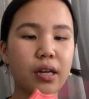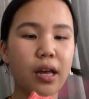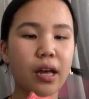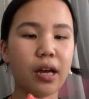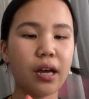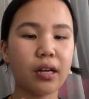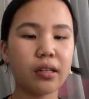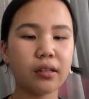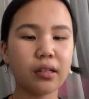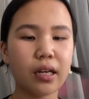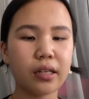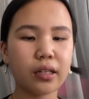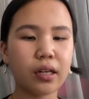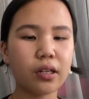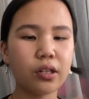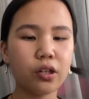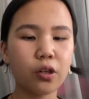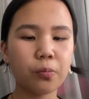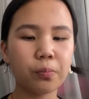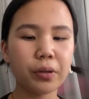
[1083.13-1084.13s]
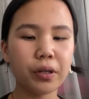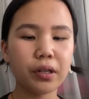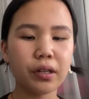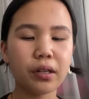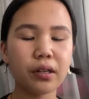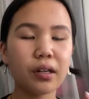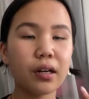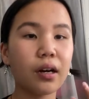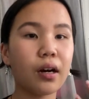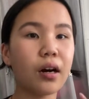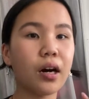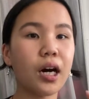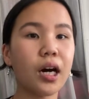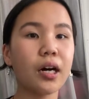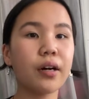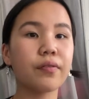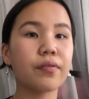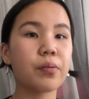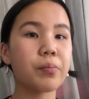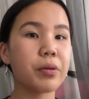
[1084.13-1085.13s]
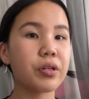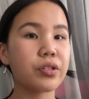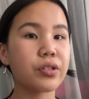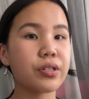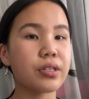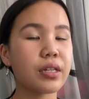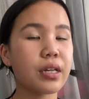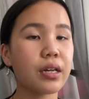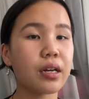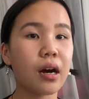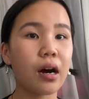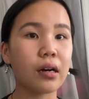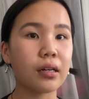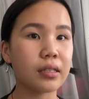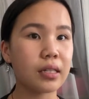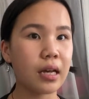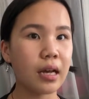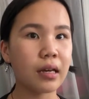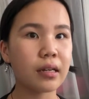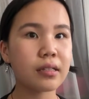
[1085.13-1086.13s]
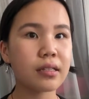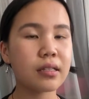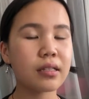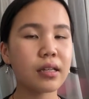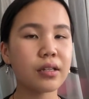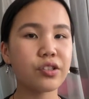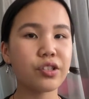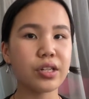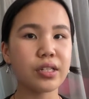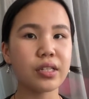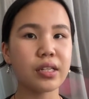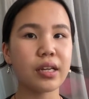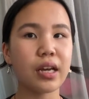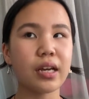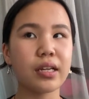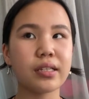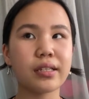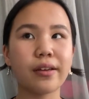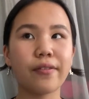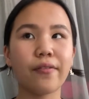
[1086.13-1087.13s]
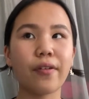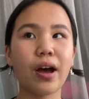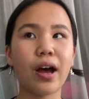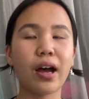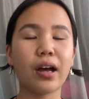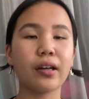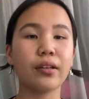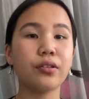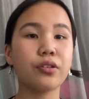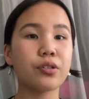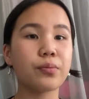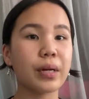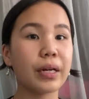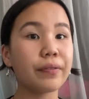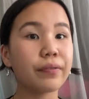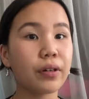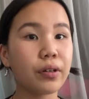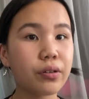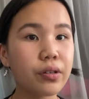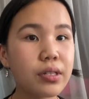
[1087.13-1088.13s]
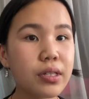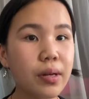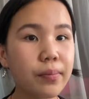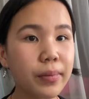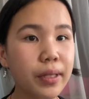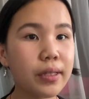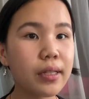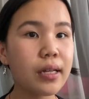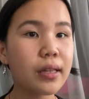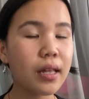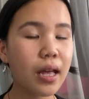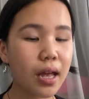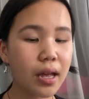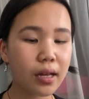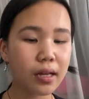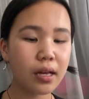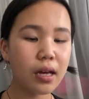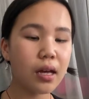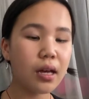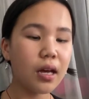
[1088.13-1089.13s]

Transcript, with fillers: and like a notebook of emergency contacts just in case if I lose my phone or something like that